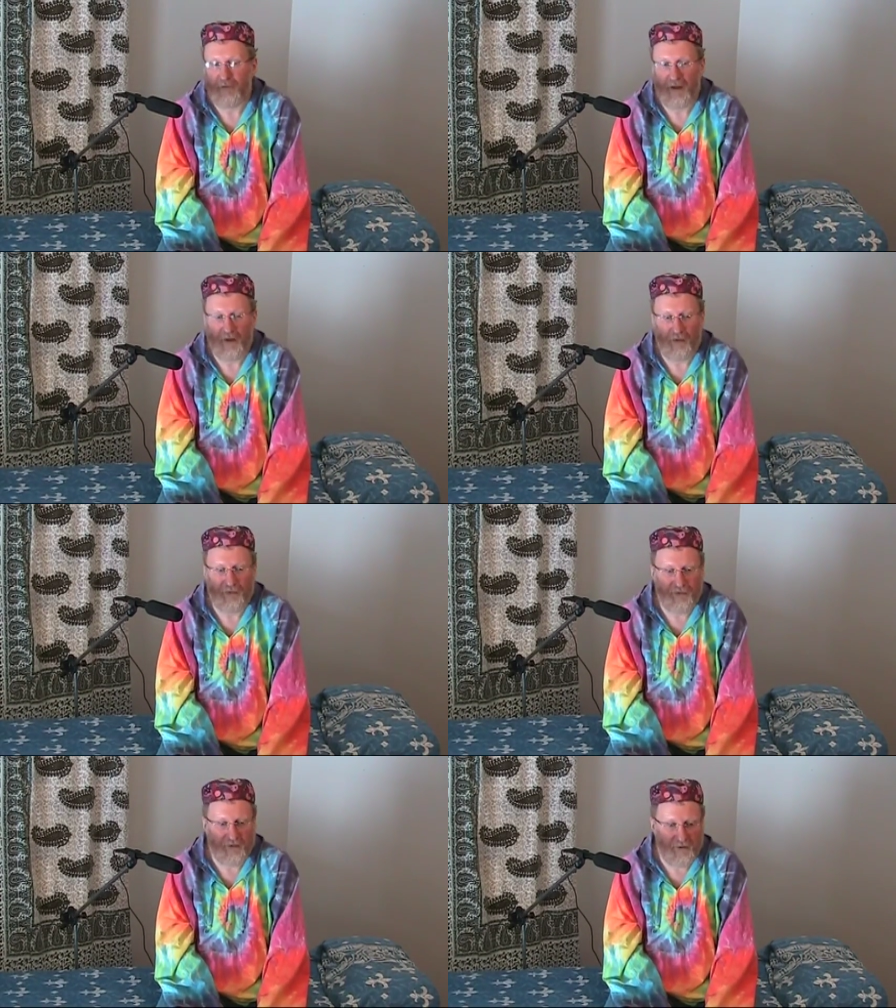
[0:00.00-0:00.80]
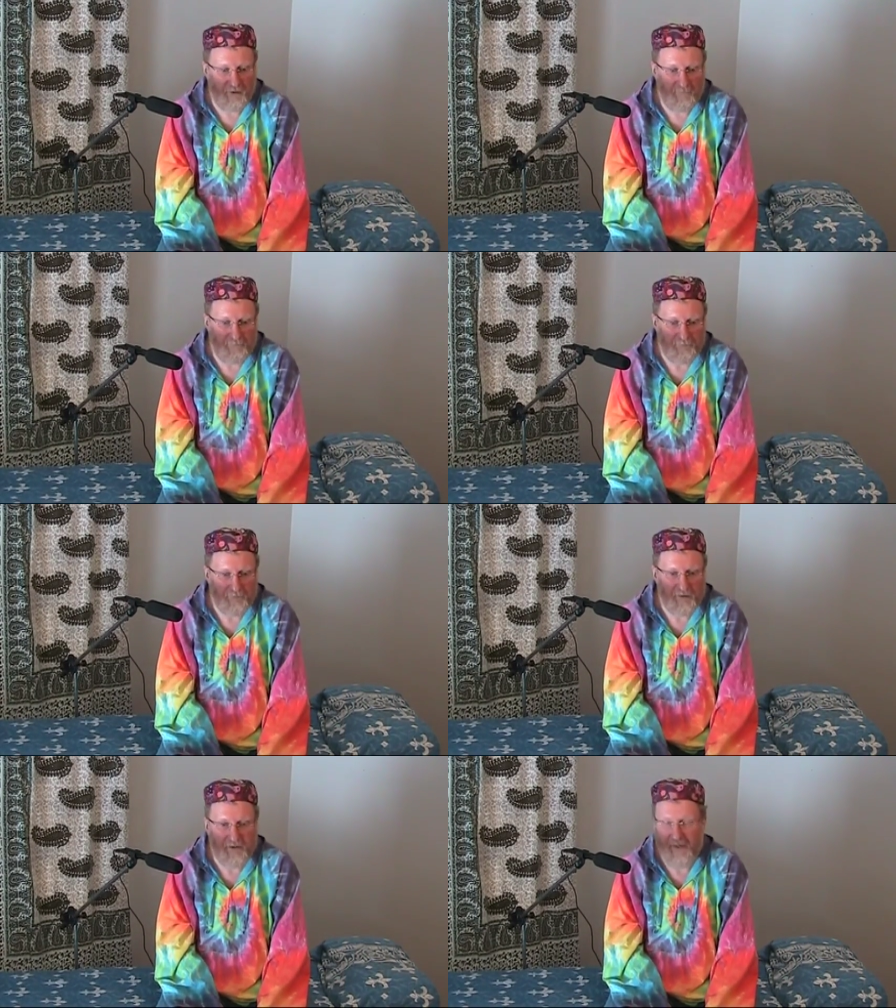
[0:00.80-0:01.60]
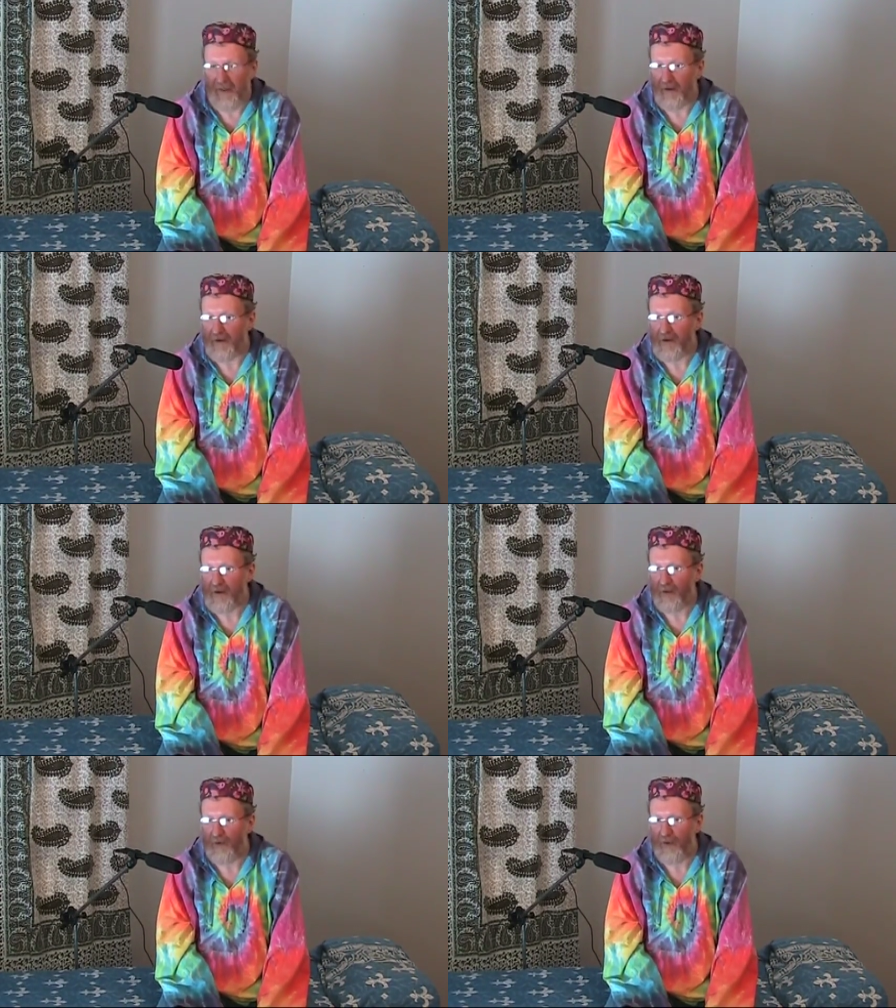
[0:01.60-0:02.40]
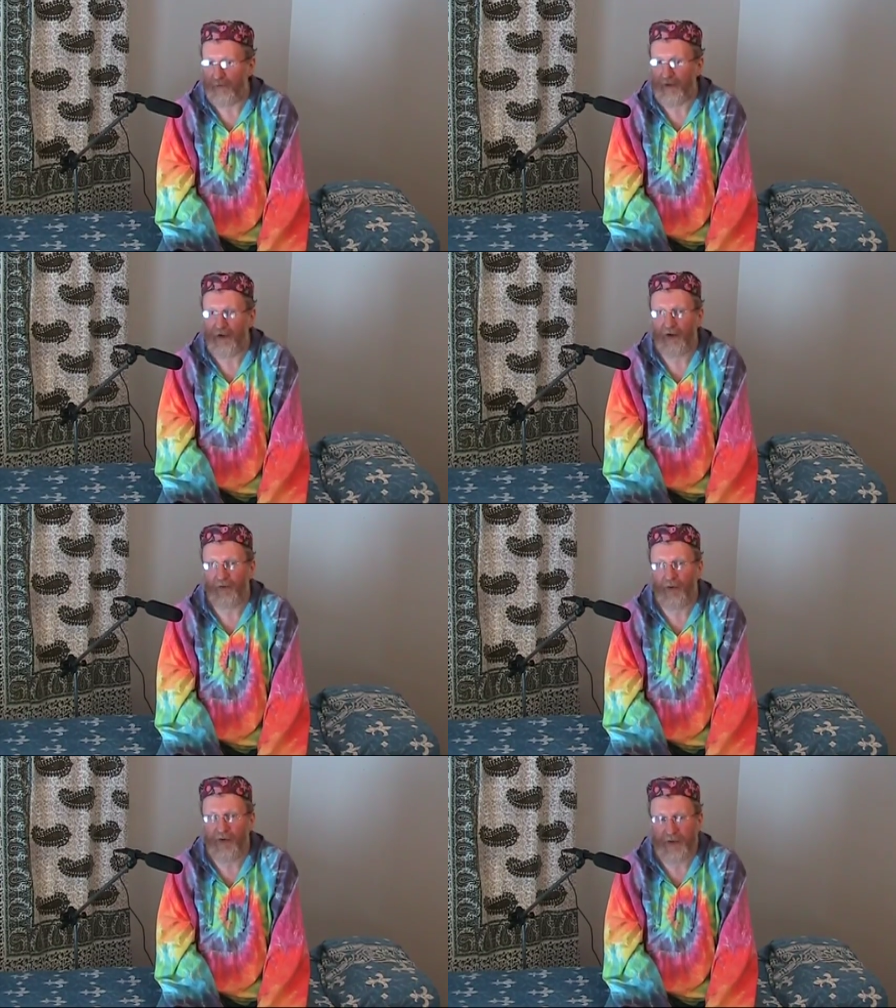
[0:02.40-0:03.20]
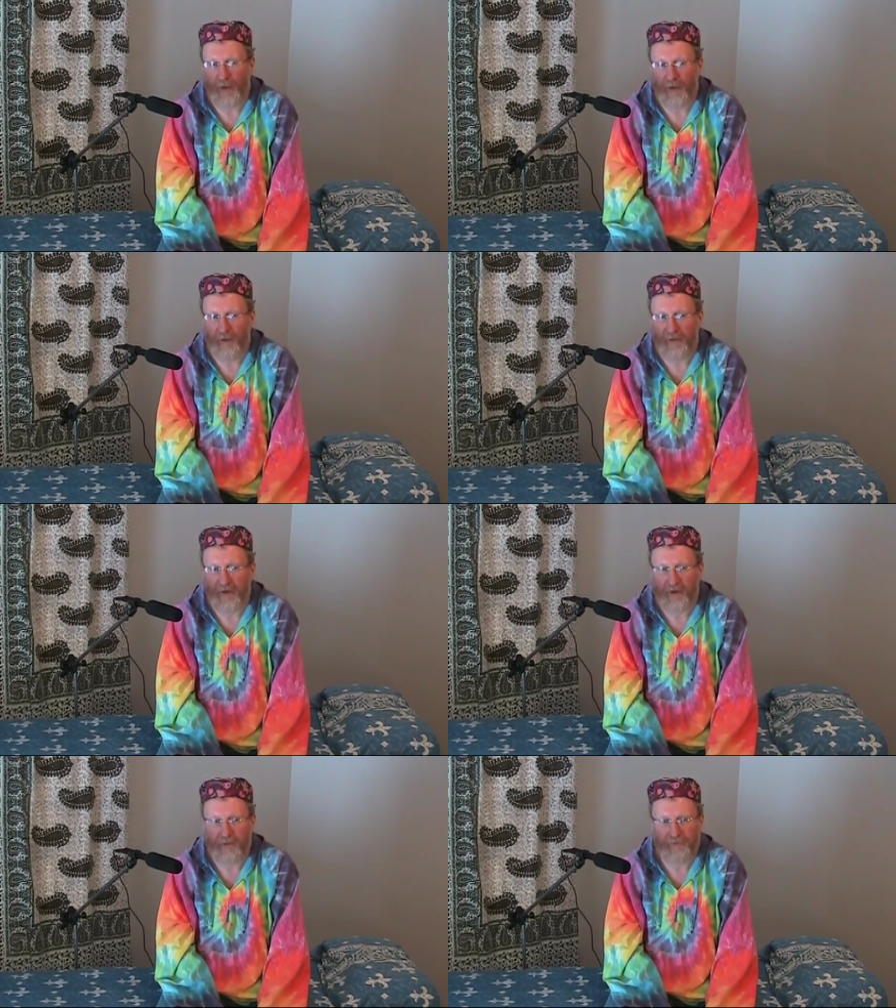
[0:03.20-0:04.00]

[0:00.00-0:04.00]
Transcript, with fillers: about the, the aliens. So there will be interviews, there will be